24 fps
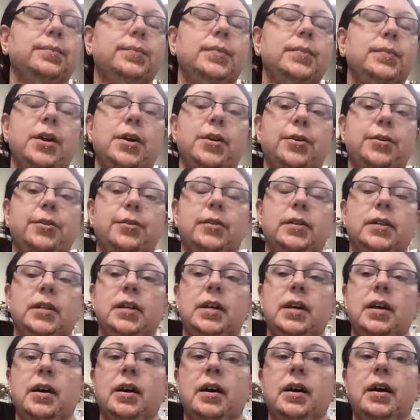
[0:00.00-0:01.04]
No.
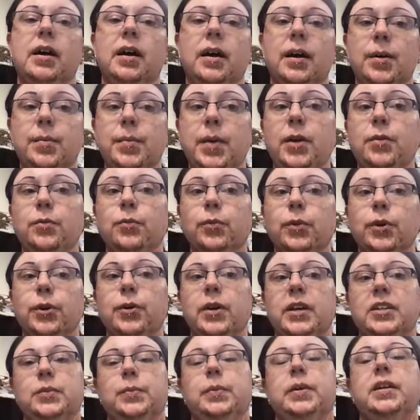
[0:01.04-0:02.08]
And rue
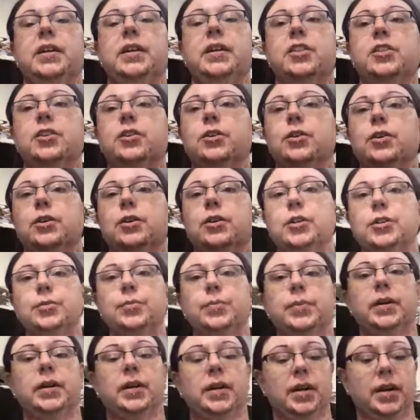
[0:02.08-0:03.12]
has been another herb.
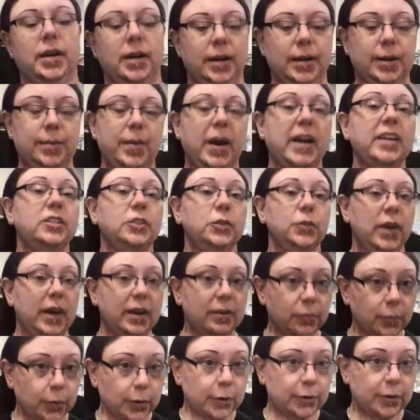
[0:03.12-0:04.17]
I do
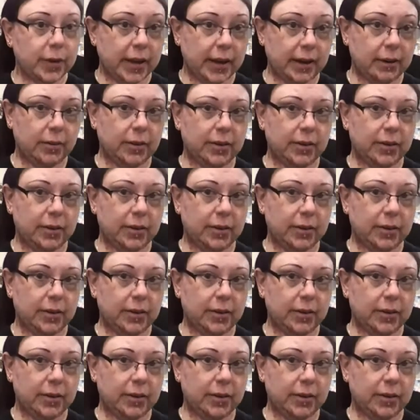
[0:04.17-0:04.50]
have rue now